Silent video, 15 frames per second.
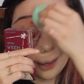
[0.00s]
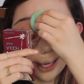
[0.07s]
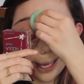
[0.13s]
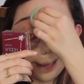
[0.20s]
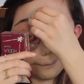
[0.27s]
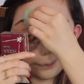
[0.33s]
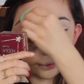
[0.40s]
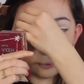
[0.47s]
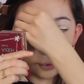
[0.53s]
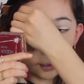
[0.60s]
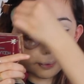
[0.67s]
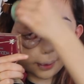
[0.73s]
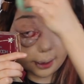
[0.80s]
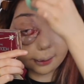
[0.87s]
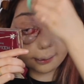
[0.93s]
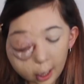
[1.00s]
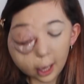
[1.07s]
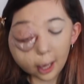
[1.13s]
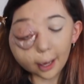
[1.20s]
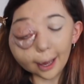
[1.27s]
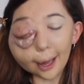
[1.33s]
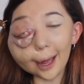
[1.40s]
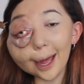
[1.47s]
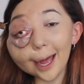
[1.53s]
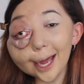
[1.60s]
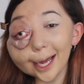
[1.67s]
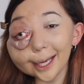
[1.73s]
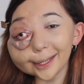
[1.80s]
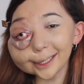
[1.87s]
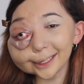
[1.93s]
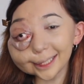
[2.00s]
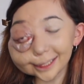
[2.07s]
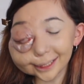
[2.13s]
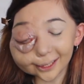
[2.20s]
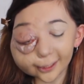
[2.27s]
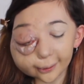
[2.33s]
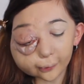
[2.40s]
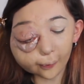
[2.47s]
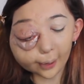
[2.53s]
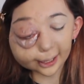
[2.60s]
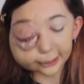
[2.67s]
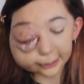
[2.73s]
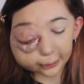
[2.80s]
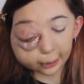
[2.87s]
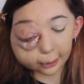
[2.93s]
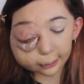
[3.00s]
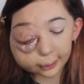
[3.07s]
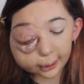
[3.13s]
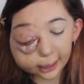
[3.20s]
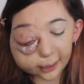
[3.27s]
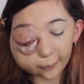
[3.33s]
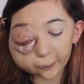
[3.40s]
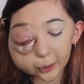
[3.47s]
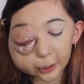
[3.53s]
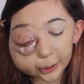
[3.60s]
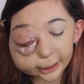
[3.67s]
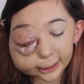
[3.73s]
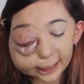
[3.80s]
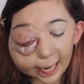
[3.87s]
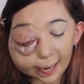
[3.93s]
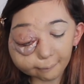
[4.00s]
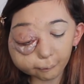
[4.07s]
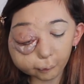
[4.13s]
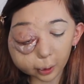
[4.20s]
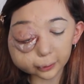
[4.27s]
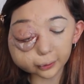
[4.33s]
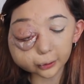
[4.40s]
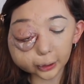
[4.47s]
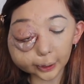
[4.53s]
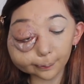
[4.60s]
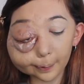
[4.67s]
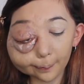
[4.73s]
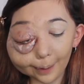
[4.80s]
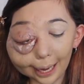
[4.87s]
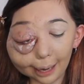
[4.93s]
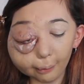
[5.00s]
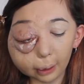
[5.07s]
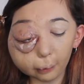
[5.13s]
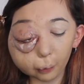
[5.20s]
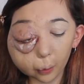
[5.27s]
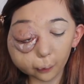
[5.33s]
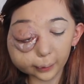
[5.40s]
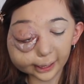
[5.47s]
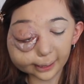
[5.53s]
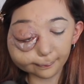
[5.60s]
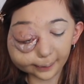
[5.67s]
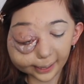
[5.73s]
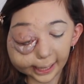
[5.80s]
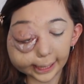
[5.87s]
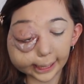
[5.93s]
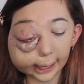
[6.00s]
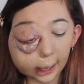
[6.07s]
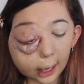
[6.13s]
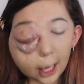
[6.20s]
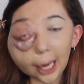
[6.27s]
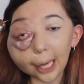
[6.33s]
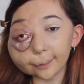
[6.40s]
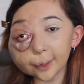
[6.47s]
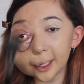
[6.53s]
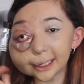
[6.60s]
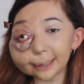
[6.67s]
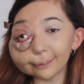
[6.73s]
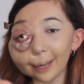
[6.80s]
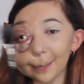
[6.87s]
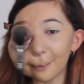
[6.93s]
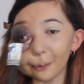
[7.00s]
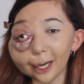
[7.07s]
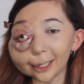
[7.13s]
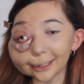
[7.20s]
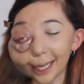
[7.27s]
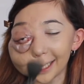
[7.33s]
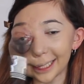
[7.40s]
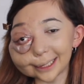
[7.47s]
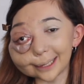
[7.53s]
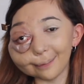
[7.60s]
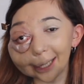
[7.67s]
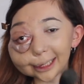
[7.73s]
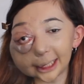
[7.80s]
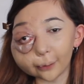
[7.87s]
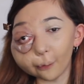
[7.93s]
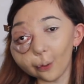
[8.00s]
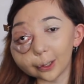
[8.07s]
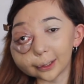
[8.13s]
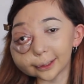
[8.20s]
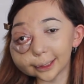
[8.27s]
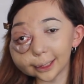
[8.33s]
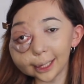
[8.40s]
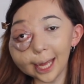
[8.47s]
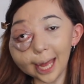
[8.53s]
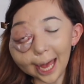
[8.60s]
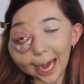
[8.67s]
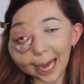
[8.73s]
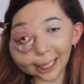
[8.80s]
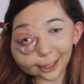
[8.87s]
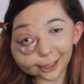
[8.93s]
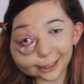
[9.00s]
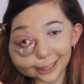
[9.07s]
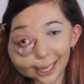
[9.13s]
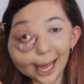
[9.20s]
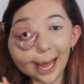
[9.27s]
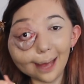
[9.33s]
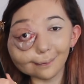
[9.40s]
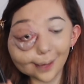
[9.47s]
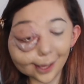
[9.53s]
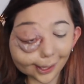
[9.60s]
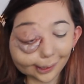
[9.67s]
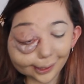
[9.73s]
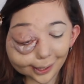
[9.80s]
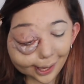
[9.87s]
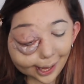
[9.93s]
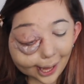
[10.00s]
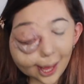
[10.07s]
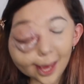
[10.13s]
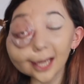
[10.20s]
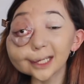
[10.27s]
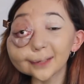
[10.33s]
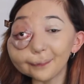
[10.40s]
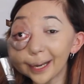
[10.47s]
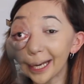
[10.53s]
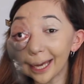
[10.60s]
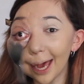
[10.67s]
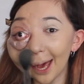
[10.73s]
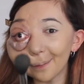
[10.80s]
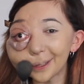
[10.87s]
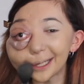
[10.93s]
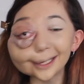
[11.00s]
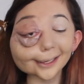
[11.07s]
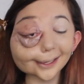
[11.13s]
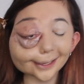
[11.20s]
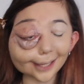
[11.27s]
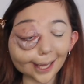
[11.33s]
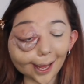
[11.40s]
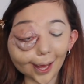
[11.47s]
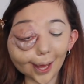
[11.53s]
that I have at the moment. This is a good question. If you could have one superpower, what would it be? I'm using my brush like it's a magic wand. Alakazam. Expelliarmus.